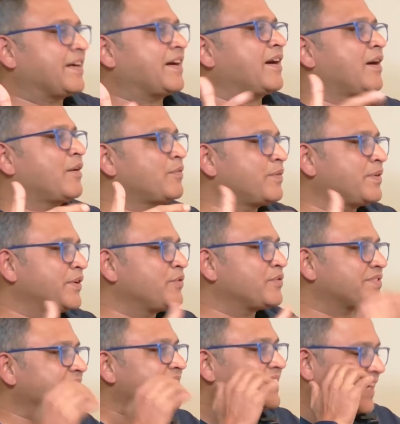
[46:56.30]
How would you
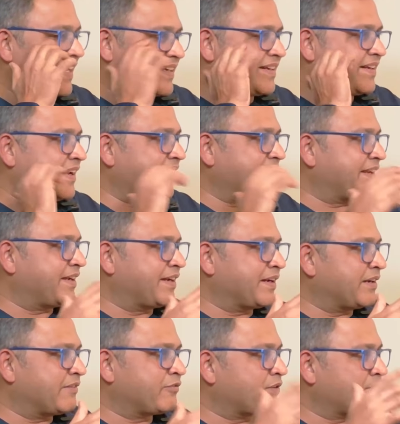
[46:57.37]
see that? Like
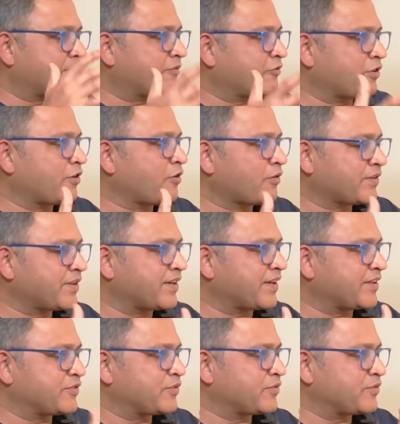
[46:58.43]
for a doctor, as